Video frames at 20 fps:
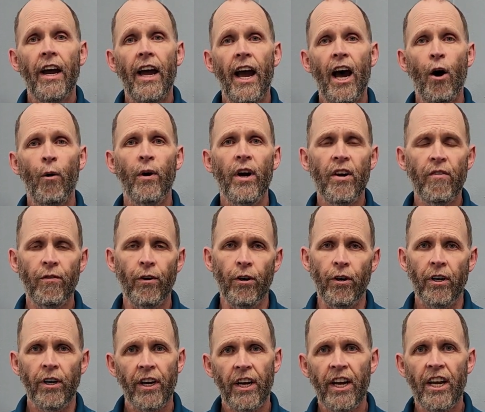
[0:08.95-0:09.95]

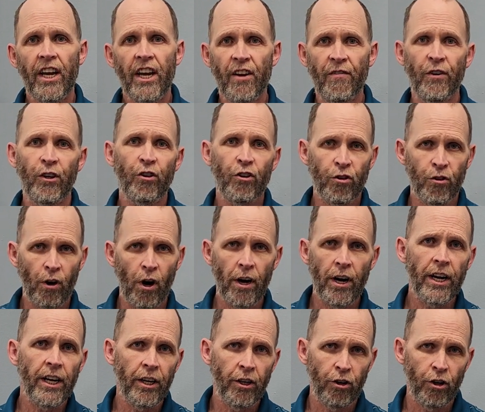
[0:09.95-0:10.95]
However, if it's
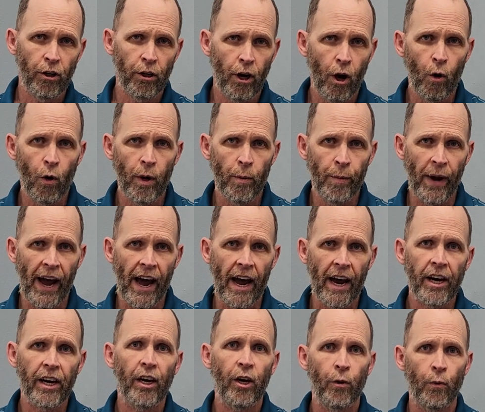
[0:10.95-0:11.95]
starting in your lower
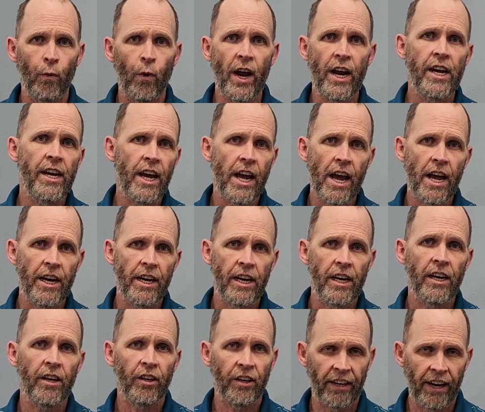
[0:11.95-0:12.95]
back and radiating